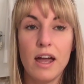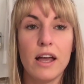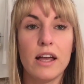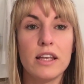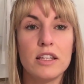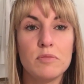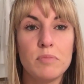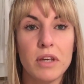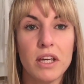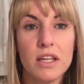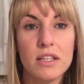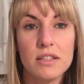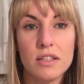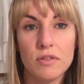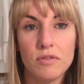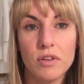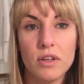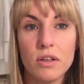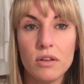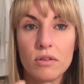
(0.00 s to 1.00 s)
is because
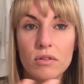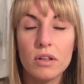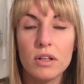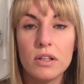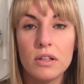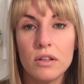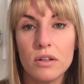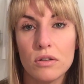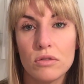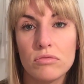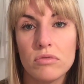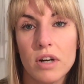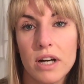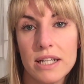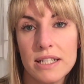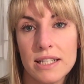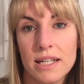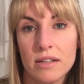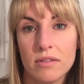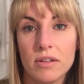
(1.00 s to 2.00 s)
if you look
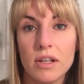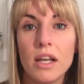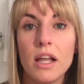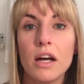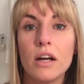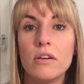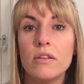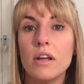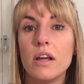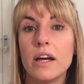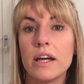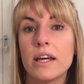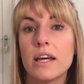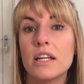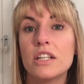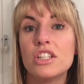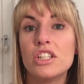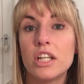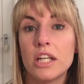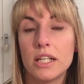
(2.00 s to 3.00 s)
right down low, like
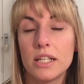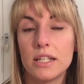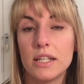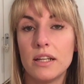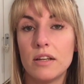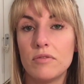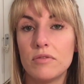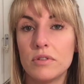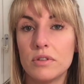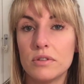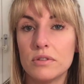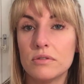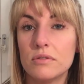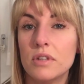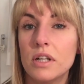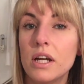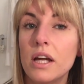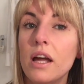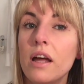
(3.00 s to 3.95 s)
at chin level,